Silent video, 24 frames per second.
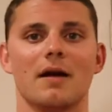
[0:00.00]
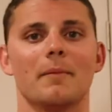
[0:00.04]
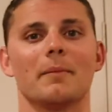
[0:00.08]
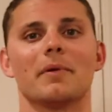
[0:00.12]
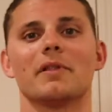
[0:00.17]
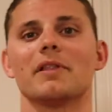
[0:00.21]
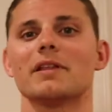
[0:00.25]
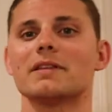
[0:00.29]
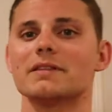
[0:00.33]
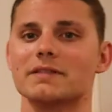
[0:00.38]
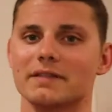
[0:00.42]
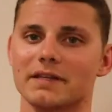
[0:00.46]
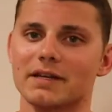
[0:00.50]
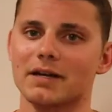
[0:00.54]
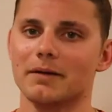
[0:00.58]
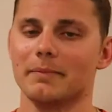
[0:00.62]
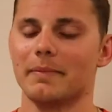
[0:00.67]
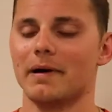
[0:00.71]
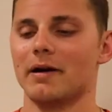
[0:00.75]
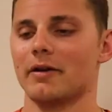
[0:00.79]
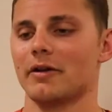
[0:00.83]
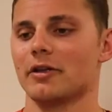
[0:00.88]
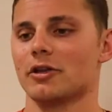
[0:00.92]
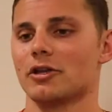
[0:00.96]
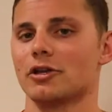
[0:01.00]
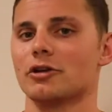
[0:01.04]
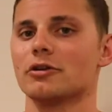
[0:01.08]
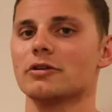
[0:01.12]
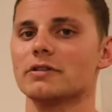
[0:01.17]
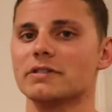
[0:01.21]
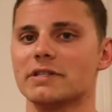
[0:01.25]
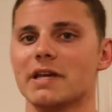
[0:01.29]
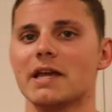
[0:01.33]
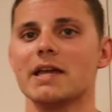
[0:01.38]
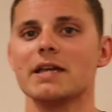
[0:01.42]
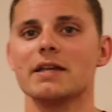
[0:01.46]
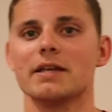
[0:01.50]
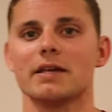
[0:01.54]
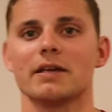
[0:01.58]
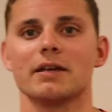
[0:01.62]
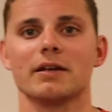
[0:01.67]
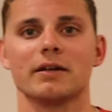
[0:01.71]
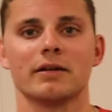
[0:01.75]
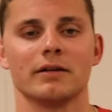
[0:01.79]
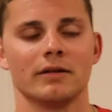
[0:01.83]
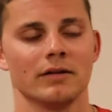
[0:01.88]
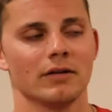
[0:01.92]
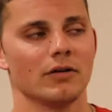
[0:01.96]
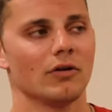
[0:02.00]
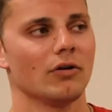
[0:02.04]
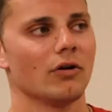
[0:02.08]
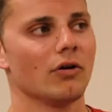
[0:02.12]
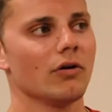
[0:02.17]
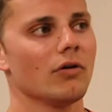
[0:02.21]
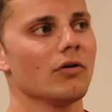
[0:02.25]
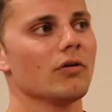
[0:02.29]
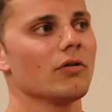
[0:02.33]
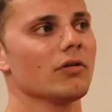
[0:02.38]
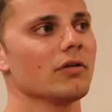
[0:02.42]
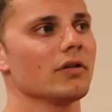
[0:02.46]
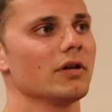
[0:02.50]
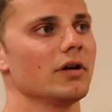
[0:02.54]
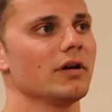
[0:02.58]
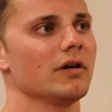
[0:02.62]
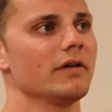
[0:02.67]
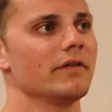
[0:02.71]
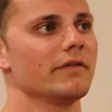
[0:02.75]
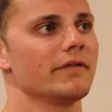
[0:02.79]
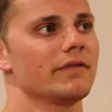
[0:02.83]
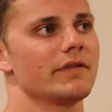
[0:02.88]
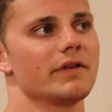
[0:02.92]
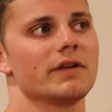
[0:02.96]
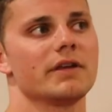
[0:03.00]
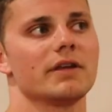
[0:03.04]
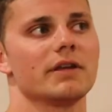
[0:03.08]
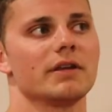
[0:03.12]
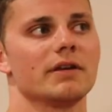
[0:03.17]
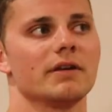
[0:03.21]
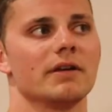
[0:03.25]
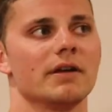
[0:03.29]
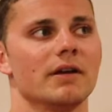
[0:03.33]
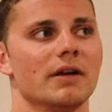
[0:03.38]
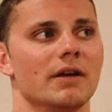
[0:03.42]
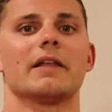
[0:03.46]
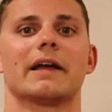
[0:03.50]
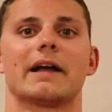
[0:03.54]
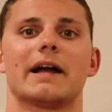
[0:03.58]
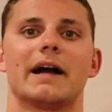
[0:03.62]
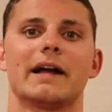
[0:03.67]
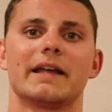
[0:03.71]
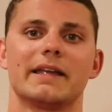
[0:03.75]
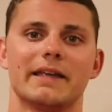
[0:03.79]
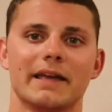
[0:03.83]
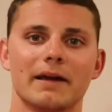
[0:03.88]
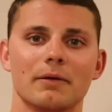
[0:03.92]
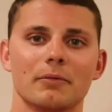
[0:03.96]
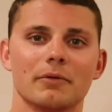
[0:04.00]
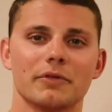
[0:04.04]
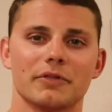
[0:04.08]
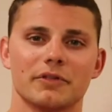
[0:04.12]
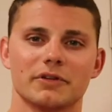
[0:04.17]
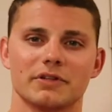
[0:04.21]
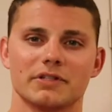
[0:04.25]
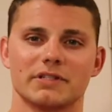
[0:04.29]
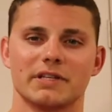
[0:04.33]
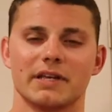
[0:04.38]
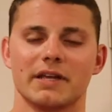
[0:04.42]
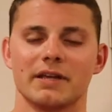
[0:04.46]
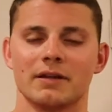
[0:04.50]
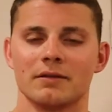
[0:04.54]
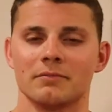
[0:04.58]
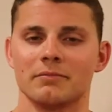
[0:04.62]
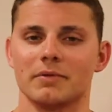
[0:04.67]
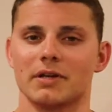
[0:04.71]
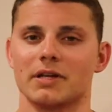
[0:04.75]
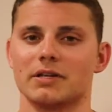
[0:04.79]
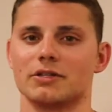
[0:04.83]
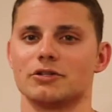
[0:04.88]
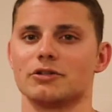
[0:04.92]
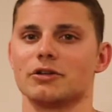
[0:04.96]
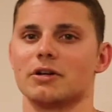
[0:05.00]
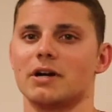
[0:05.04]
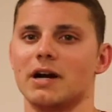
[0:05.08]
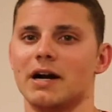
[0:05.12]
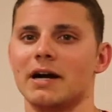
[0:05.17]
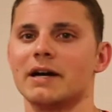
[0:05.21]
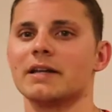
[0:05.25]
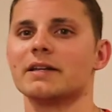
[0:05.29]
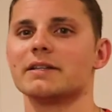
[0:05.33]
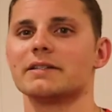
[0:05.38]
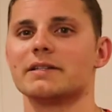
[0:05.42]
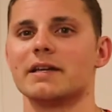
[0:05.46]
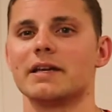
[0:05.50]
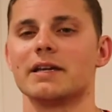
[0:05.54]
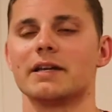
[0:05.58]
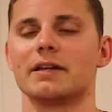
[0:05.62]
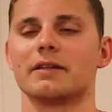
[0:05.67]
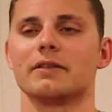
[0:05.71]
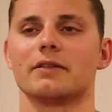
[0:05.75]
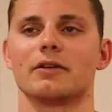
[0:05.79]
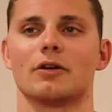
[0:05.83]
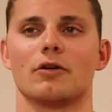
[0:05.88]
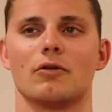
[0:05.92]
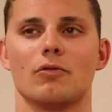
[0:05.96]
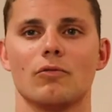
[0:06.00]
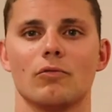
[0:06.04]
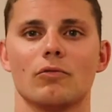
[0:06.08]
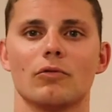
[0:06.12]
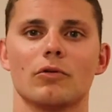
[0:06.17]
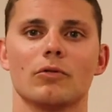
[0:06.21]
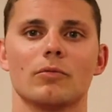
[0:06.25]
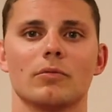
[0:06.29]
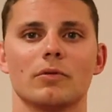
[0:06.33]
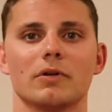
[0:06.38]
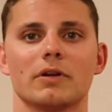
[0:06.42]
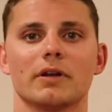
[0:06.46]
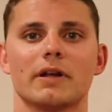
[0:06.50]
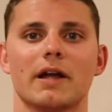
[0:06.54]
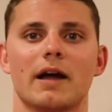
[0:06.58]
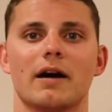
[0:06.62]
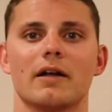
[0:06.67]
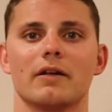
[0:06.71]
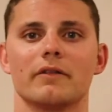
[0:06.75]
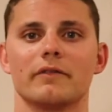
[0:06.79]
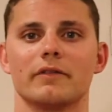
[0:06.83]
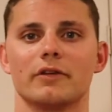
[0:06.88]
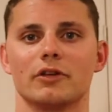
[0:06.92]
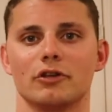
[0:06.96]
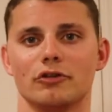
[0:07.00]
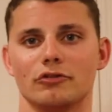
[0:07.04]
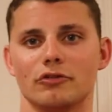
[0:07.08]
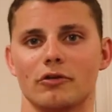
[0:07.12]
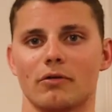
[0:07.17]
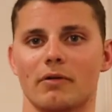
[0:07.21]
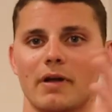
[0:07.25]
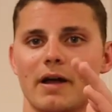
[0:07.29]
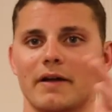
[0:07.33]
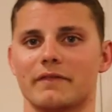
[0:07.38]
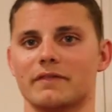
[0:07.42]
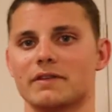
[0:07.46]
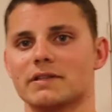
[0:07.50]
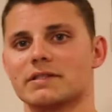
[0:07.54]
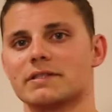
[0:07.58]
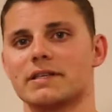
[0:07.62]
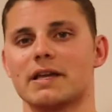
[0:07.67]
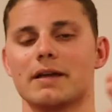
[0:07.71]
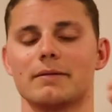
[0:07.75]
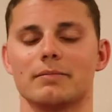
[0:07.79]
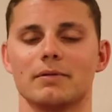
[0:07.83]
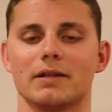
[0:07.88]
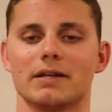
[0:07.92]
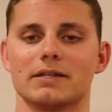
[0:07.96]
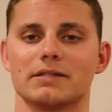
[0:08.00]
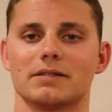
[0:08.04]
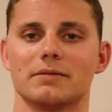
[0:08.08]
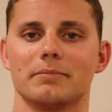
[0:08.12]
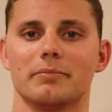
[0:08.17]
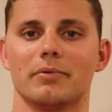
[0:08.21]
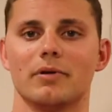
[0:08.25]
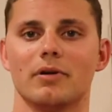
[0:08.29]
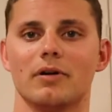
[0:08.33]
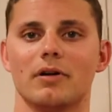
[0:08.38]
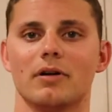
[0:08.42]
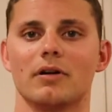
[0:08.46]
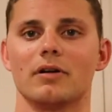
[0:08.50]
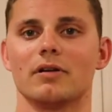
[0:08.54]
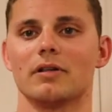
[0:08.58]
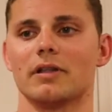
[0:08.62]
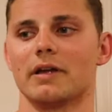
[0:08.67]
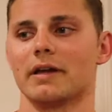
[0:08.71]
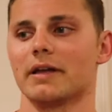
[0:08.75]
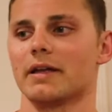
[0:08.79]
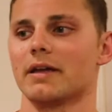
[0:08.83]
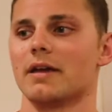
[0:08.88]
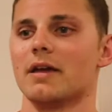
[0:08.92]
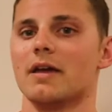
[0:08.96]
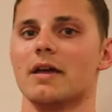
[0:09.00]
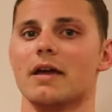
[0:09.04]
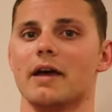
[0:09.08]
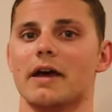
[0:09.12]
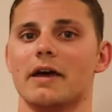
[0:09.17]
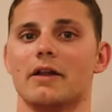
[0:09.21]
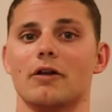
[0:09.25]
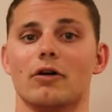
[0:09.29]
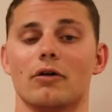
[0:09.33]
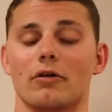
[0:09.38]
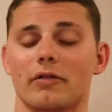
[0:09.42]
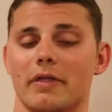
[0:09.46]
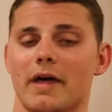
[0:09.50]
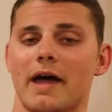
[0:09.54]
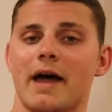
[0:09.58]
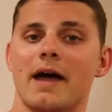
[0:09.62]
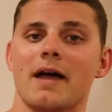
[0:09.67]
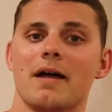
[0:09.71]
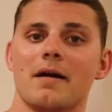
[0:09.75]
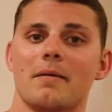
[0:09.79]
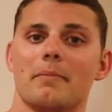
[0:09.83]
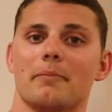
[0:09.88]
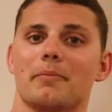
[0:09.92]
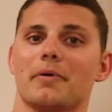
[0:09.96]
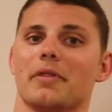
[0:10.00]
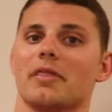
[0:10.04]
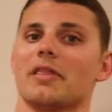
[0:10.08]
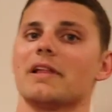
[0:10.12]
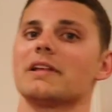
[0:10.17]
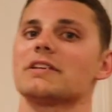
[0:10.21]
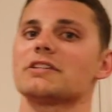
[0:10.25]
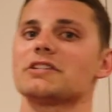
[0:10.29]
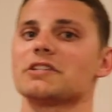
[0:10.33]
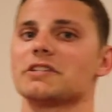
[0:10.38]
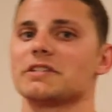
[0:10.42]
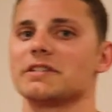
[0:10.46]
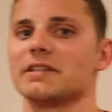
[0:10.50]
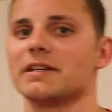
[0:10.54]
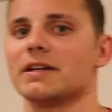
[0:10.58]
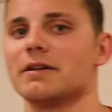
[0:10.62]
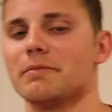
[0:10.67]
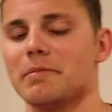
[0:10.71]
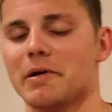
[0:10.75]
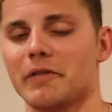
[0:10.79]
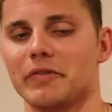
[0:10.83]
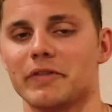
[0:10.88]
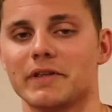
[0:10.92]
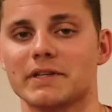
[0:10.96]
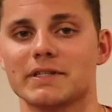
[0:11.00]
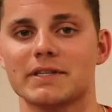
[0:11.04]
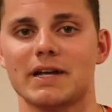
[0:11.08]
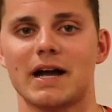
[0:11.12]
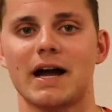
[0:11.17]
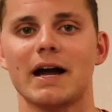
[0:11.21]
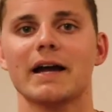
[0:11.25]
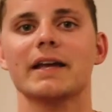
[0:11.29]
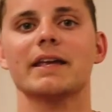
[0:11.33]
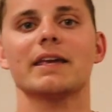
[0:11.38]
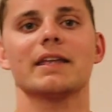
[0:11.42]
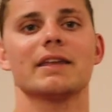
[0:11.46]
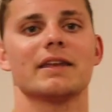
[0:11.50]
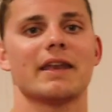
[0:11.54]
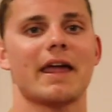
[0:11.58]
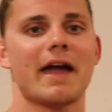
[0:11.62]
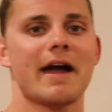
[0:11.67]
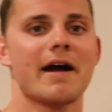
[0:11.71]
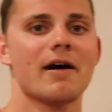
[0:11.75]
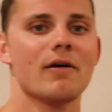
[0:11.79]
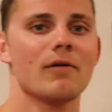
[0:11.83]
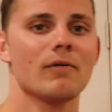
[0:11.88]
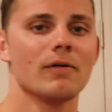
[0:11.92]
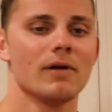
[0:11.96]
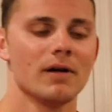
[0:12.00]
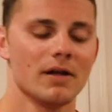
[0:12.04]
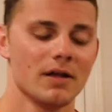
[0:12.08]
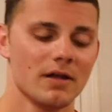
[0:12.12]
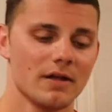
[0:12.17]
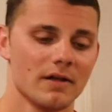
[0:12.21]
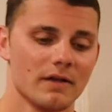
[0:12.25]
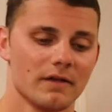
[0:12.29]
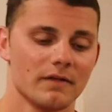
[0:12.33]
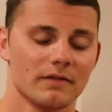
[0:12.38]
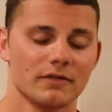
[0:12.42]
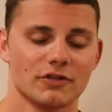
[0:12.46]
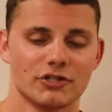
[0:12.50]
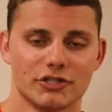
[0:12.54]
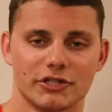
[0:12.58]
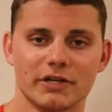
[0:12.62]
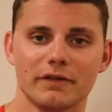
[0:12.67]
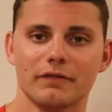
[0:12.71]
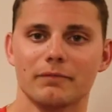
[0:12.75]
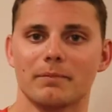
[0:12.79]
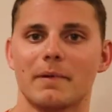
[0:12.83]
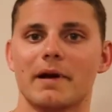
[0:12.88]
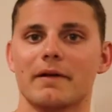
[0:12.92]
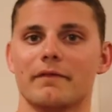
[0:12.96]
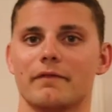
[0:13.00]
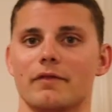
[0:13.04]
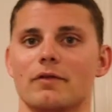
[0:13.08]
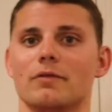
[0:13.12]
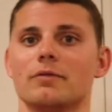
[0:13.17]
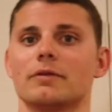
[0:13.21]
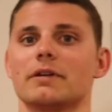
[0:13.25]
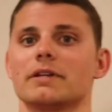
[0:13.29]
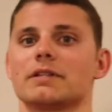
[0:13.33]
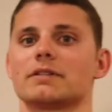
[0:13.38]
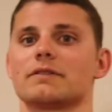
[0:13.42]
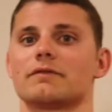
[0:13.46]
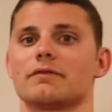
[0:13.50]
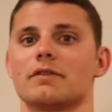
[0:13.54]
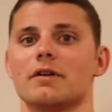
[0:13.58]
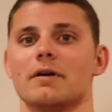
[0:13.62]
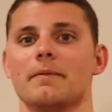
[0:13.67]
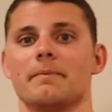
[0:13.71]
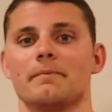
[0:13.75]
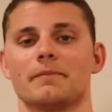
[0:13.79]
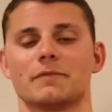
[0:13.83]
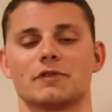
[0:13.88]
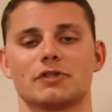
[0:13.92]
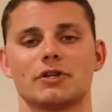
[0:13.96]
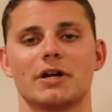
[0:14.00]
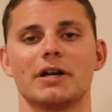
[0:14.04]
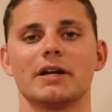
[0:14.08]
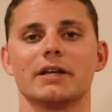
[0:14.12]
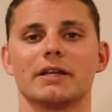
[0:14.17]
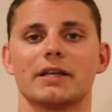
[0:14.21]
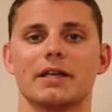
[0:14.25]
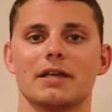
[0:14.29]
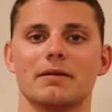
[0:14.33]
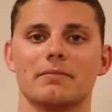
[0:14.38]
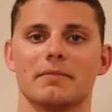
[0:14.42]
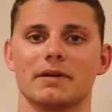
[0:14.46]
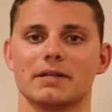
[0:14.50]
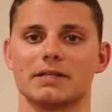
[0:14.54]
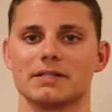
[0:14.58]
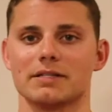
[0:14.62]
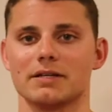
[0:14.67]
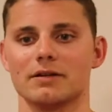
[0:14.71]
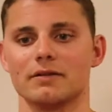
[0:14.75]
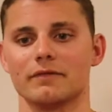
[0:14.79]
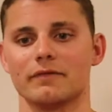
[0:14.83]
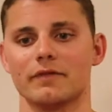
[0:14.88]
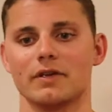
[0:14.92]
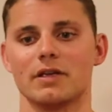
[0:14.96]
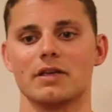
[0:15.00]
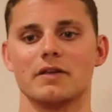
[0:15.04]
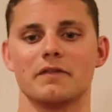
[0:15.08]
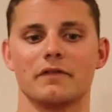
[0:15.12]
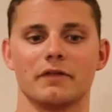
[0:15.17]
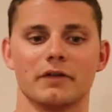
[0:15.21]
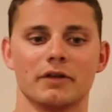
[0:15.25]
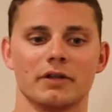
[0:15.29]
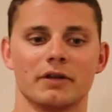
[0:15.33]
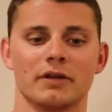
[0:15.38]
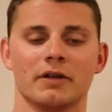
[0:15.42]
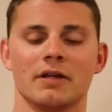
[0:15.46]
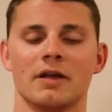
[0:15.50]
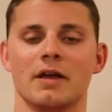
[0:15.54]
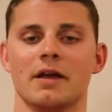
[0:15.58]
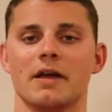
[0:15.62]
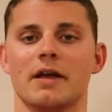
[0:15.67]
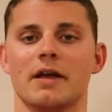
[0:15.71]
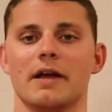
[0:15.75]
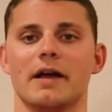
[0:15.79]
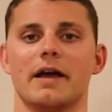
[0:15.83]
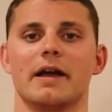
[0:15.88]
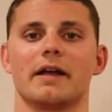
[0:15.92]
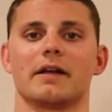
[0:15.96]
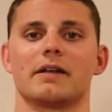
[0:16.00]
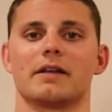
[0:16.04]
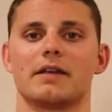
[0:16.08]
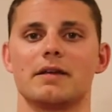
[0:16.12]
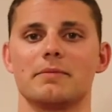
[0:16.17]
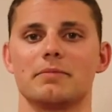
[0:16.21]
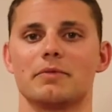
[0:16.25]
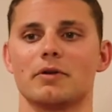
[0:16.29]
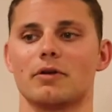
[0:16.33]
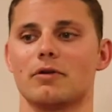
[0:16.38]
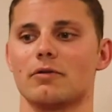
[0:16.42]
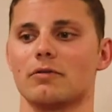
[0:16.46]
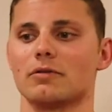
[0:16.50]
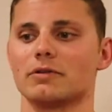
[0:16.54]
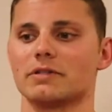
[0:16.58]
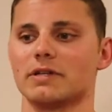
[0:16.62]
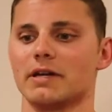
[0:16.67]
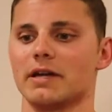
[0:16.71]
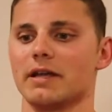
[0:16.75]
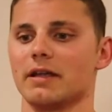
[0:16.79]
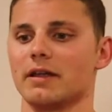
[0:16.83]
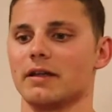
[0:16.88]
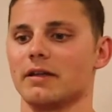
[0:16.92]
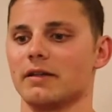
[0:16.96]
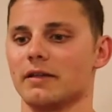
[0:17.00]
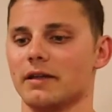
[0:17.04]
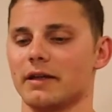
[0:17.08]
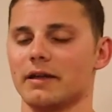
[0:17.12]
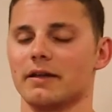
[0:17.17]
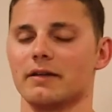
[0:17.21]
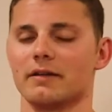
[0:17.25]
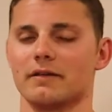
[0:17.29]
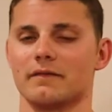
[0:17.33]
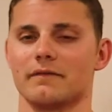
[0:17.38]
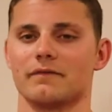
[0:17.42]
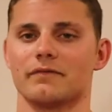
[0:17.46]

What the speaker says: But let's think about it. You're taking all of the, I get what they're saying, because you're kind of taking the core work out of it. You don't have to stabilize the bar and all that. But let's just think about this. I can now shift my focus from trying to keep myself even and keep the core tight and